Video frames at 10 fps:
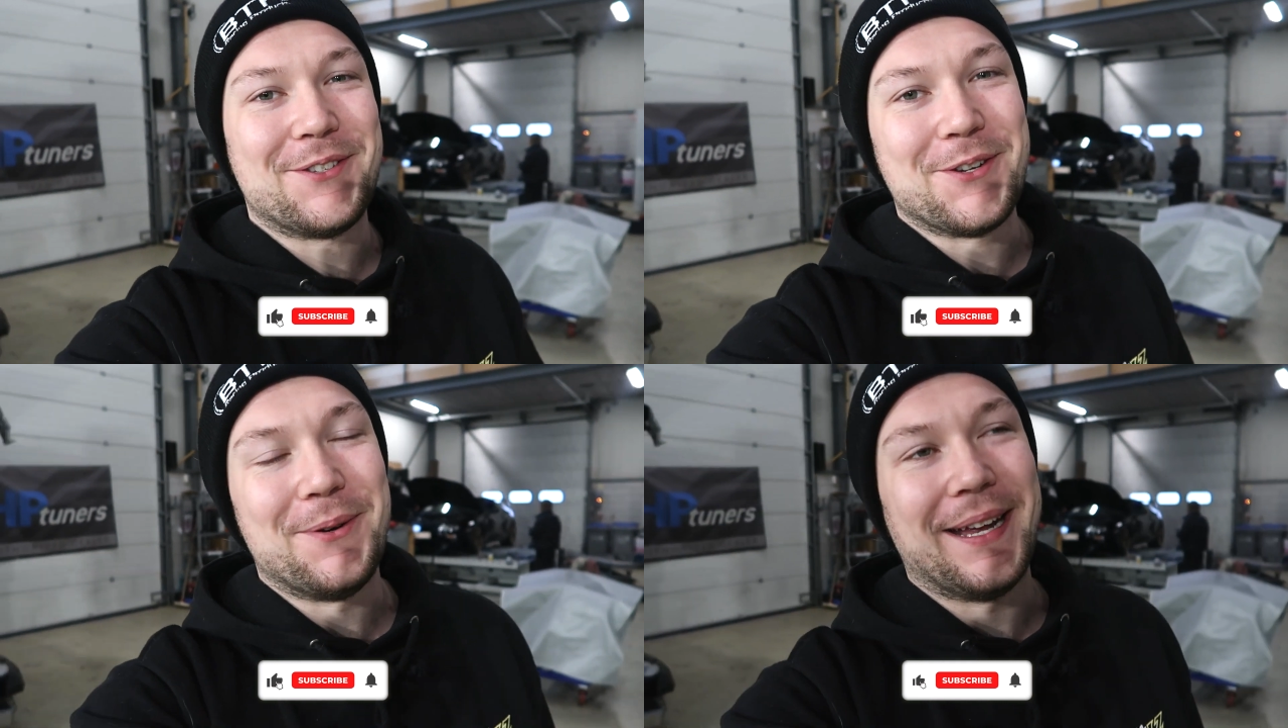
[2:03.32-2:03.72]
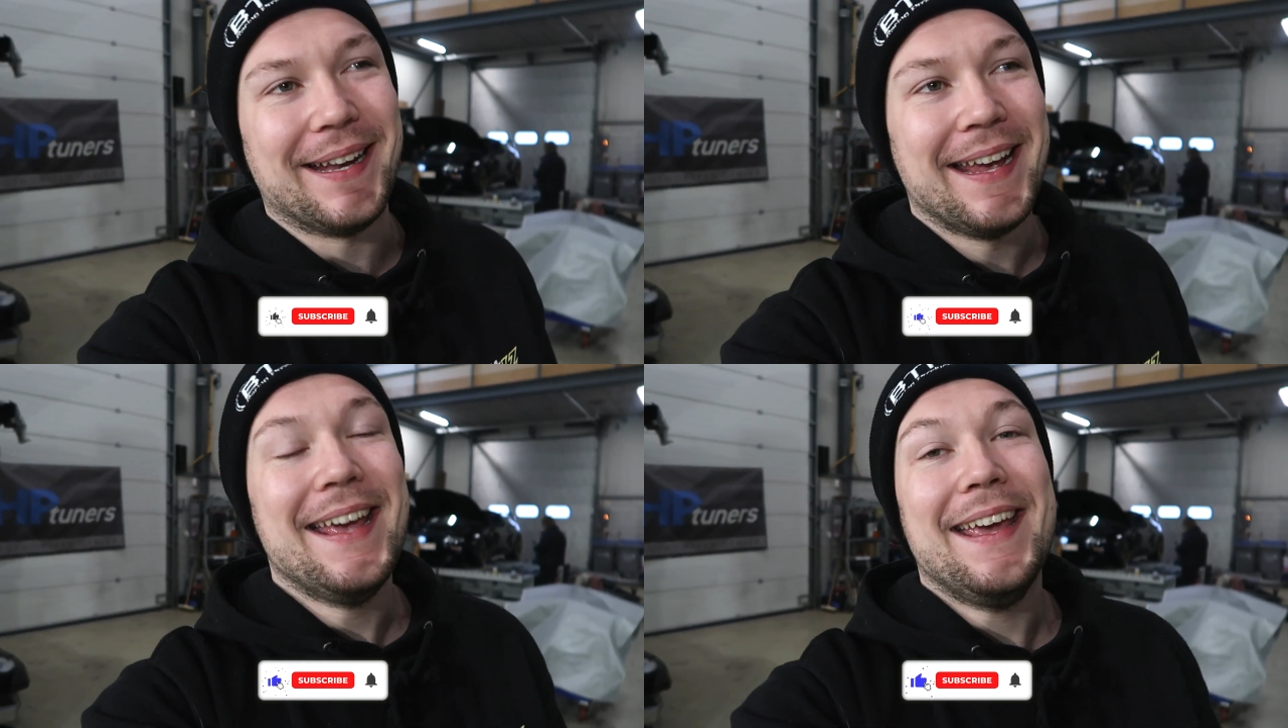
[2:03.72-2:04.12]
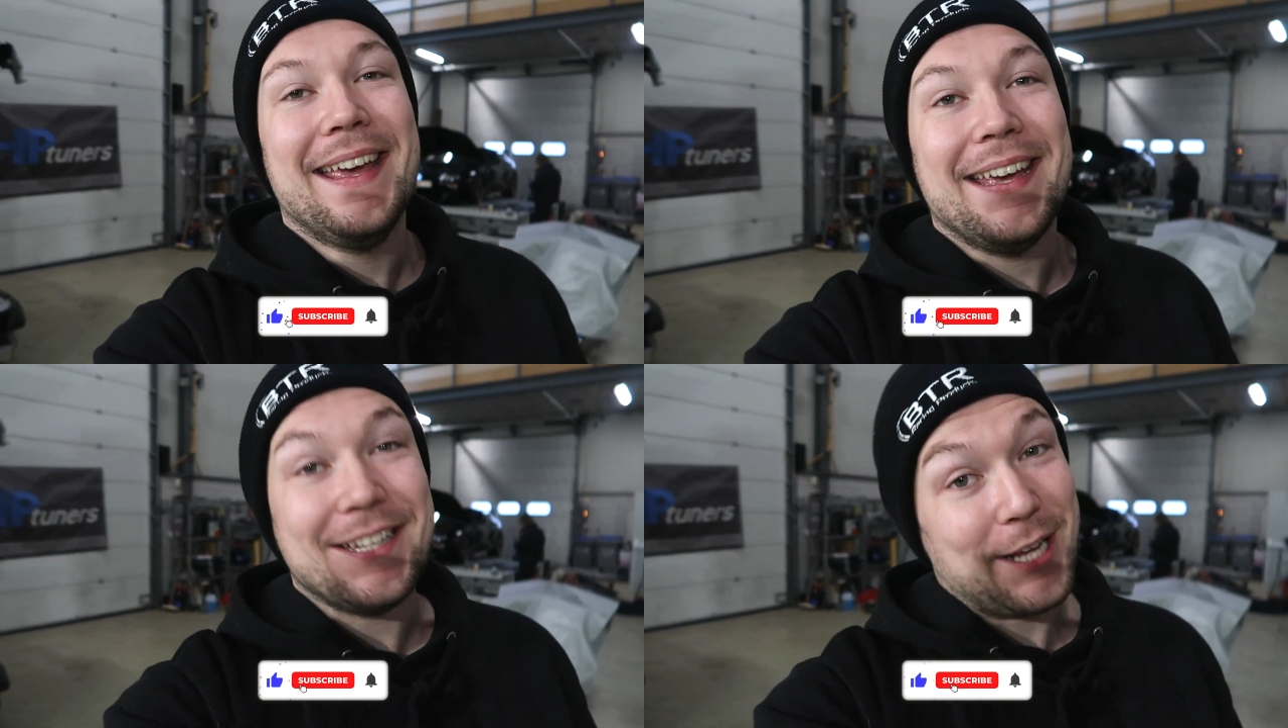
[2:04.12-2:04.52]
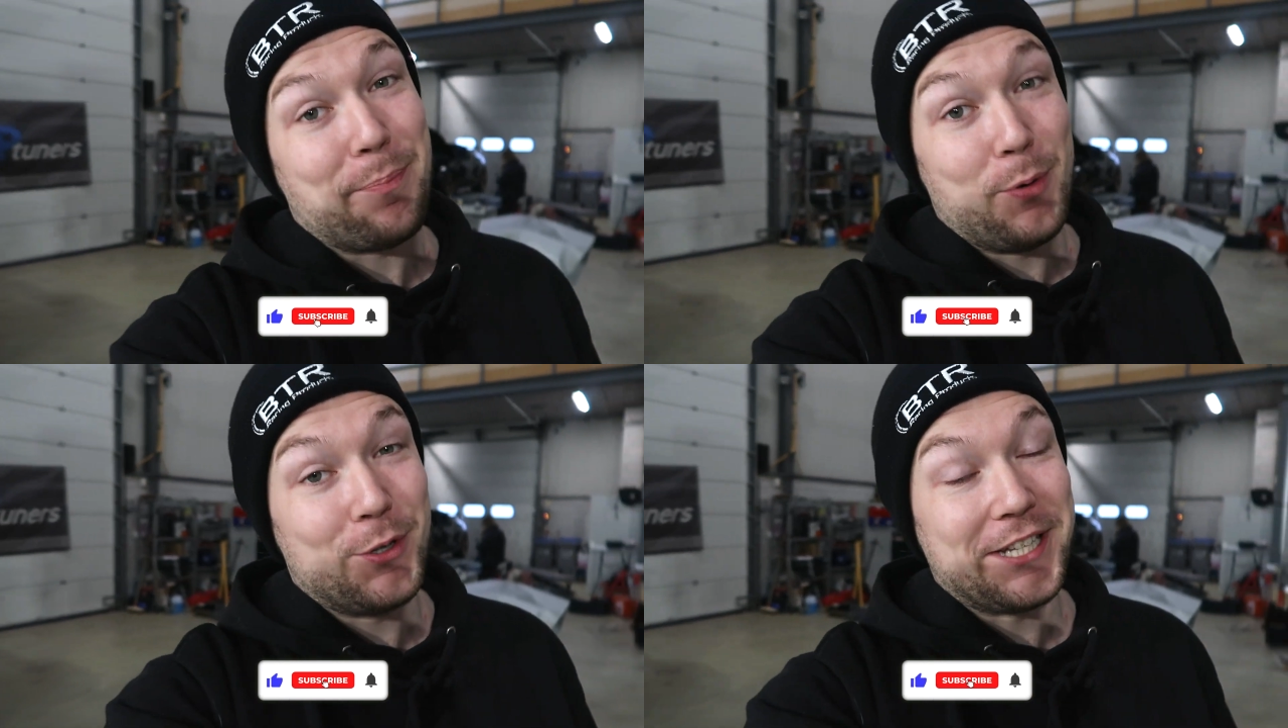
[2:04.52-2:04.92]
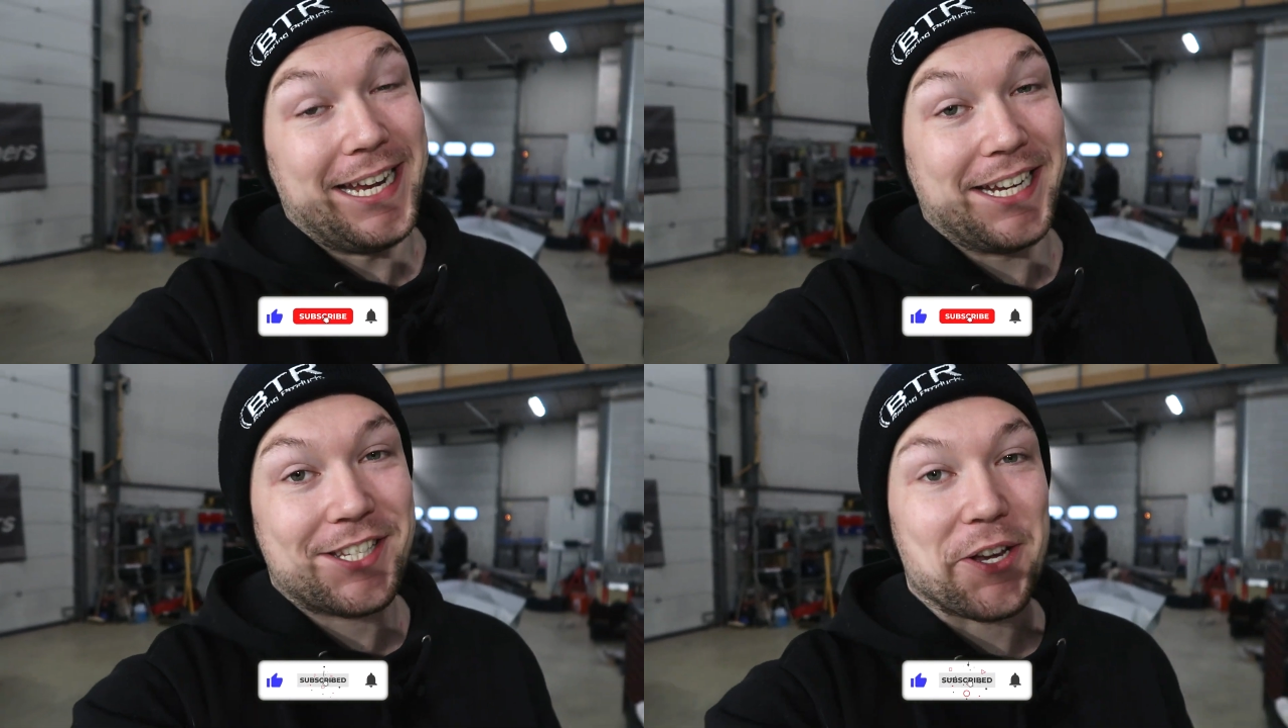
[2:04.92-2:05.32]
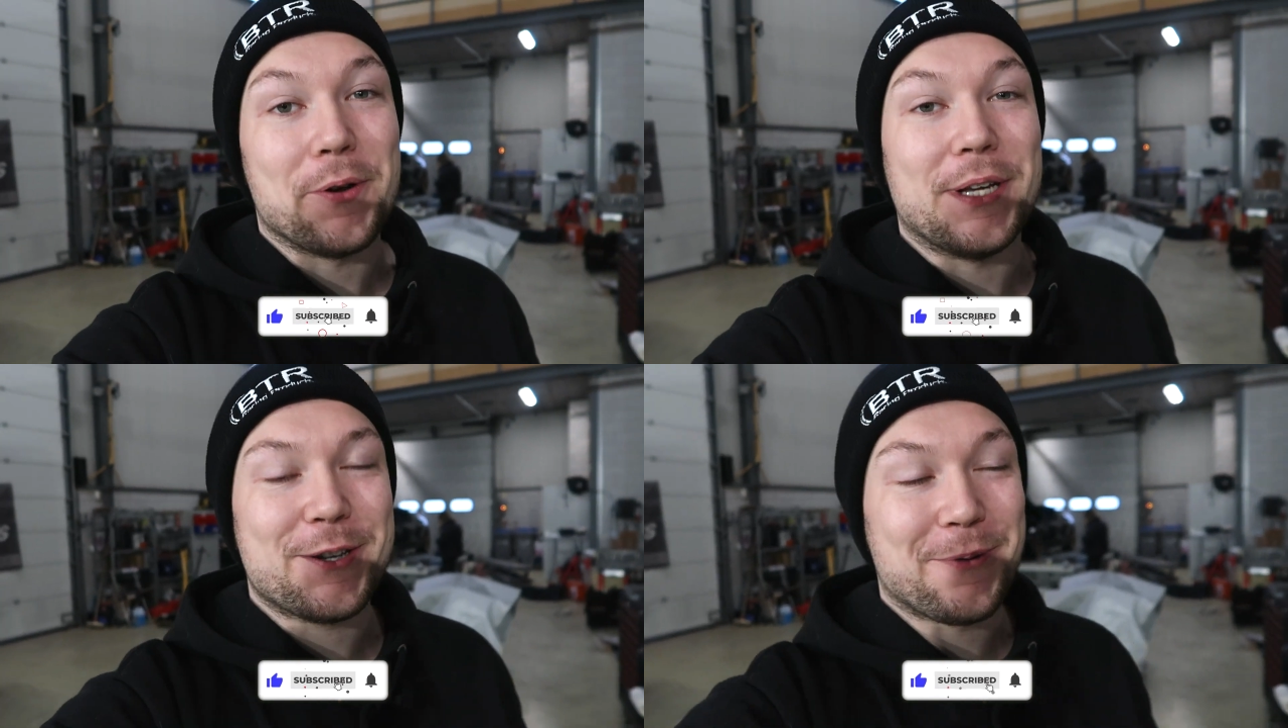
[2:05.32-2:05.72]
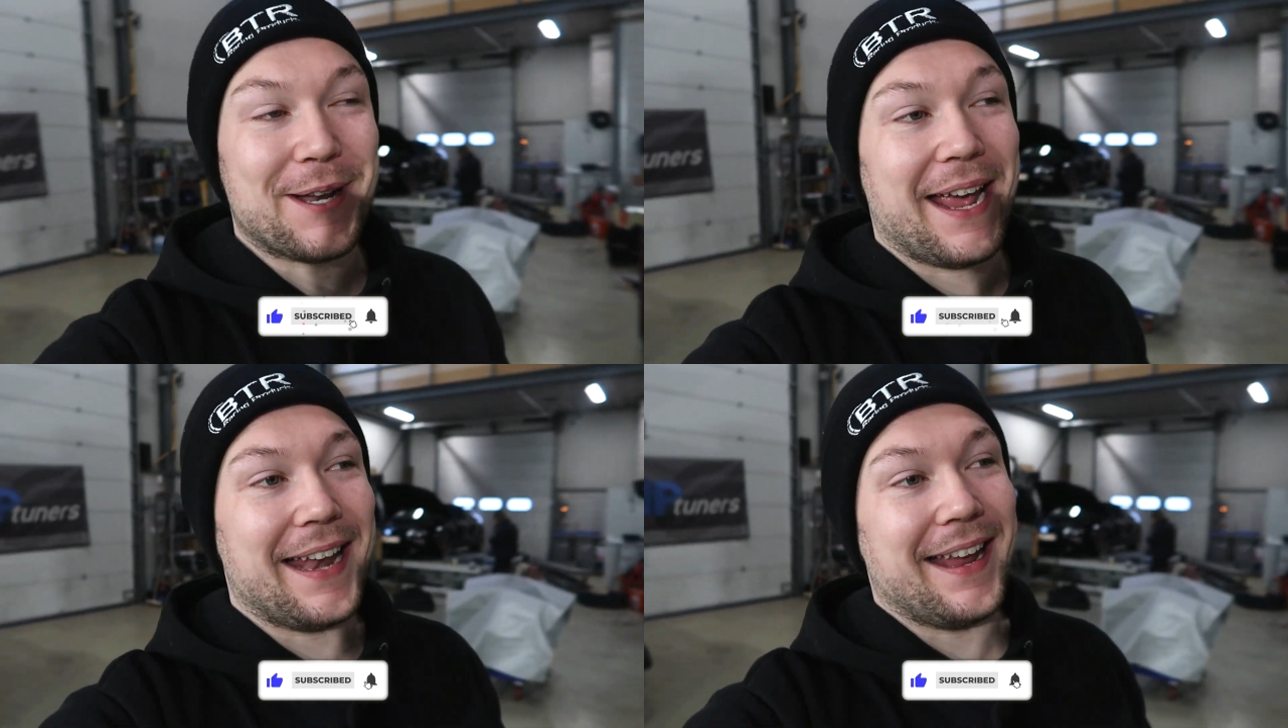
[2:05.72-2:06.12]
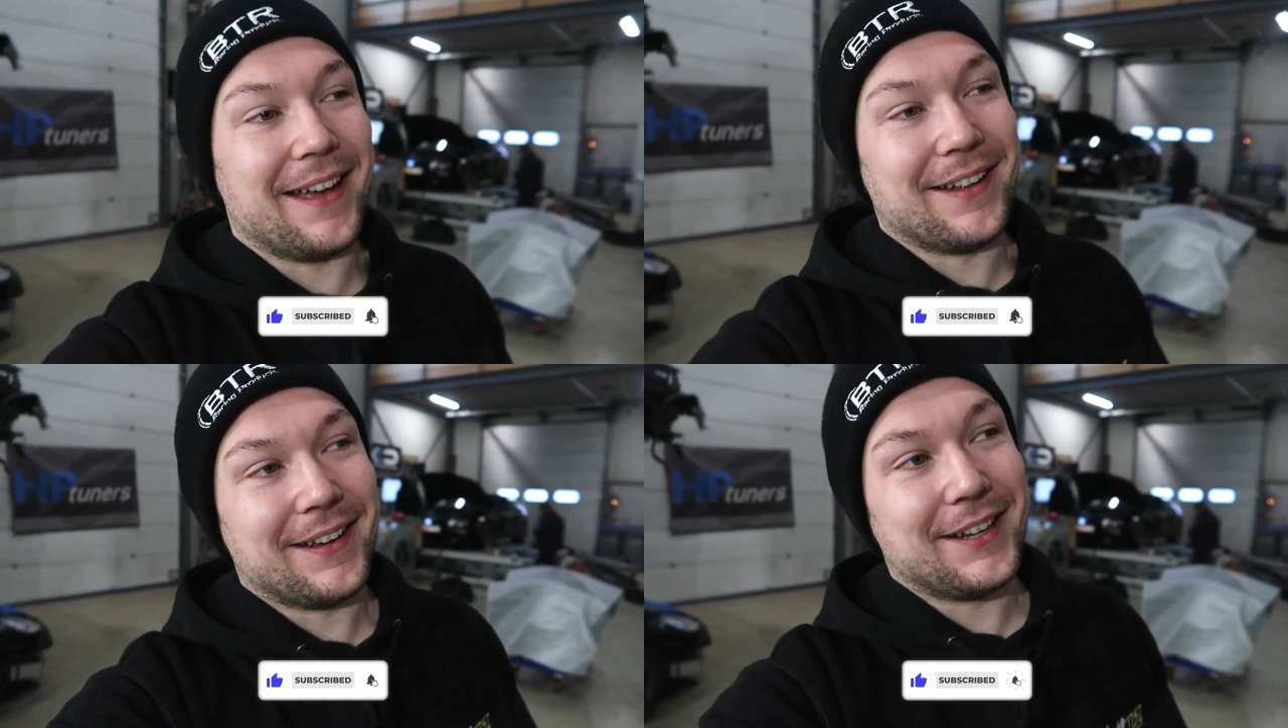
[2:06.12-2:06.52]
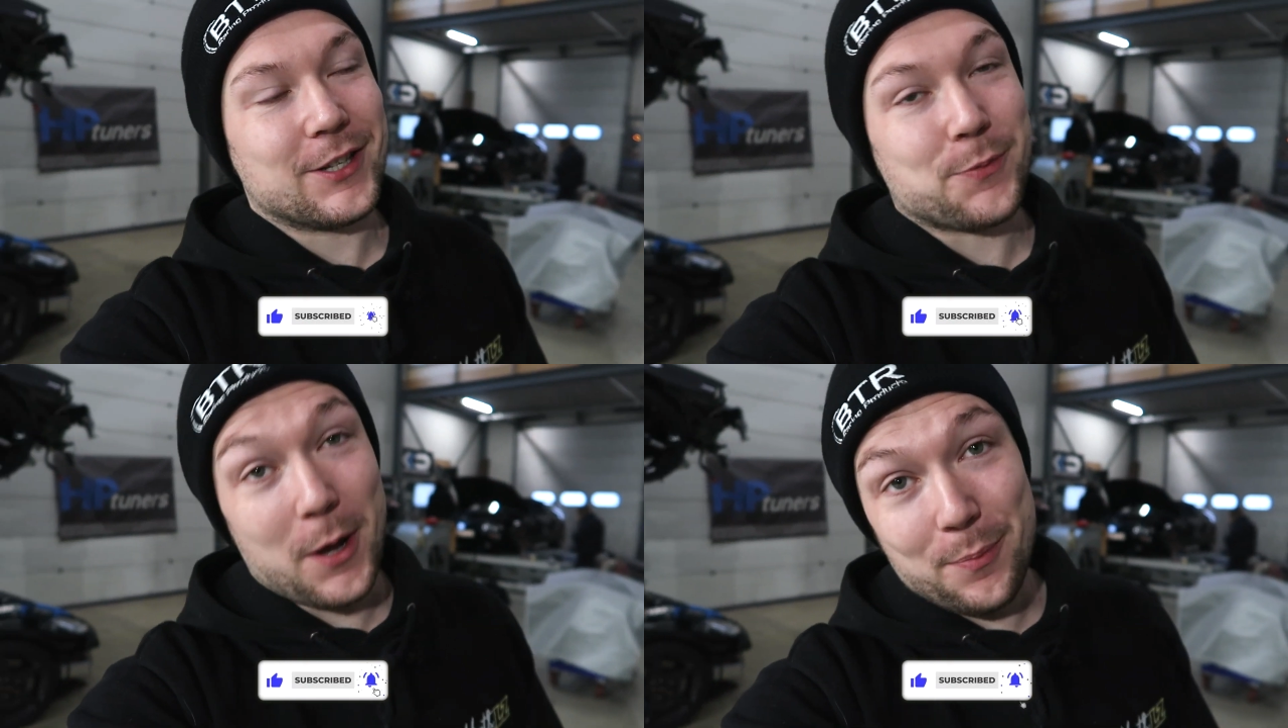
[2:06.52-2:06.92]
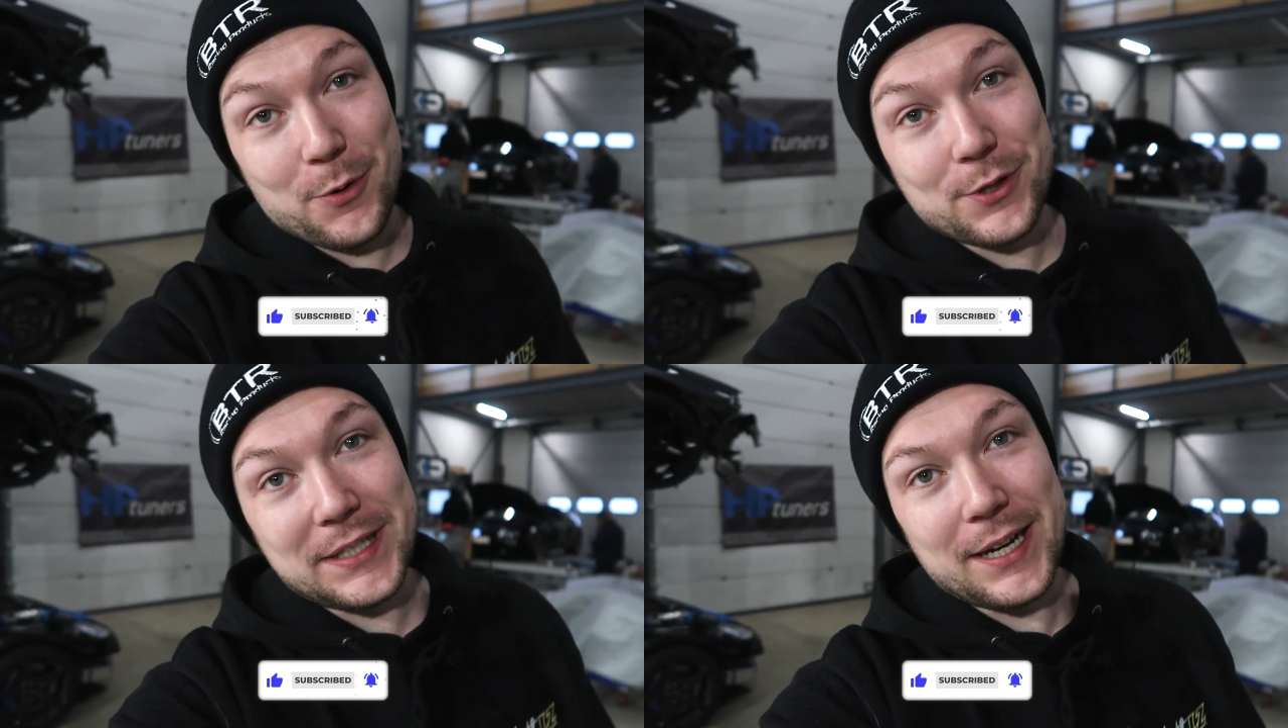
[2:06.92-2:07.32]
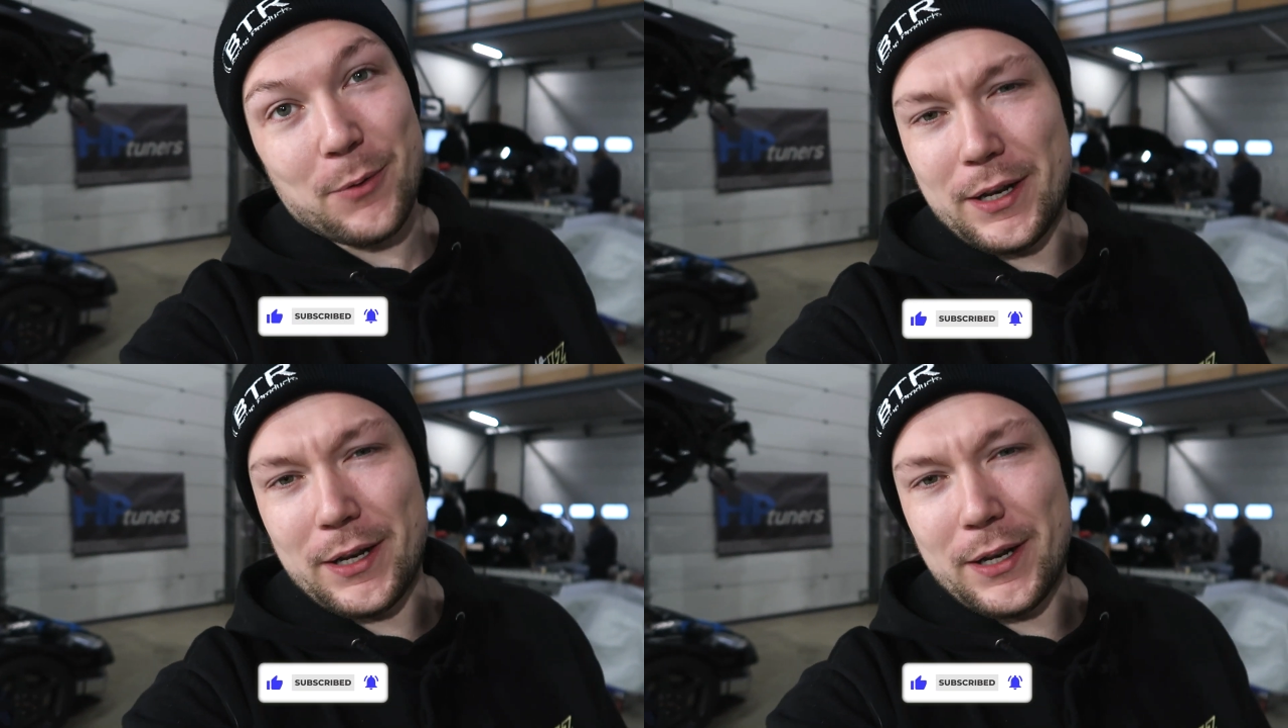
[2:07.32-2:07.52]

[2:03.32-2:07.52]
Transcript: to tune it. It's got boost leaks. So this one had a small boost leak.